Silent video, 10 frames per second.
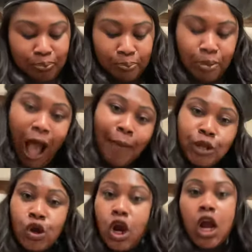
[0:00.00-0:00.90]
popped the
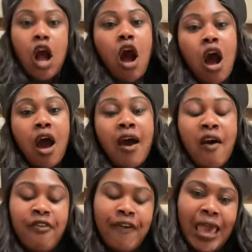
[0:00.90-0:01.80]
cork
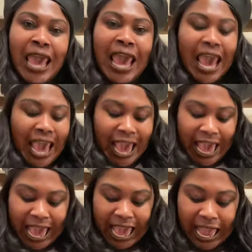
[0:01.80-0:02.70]
off
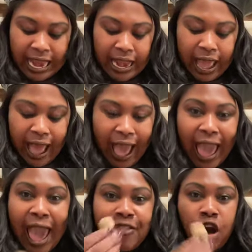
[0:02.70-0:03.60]
and I
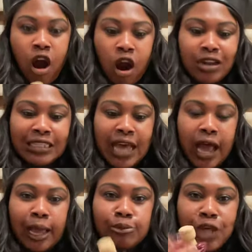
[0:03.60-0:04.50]
had the hardest
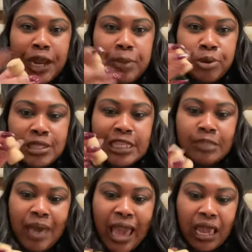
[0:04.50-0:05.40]
time trying to put this
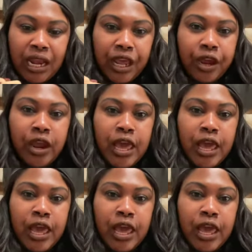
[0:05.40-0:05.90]
back in here.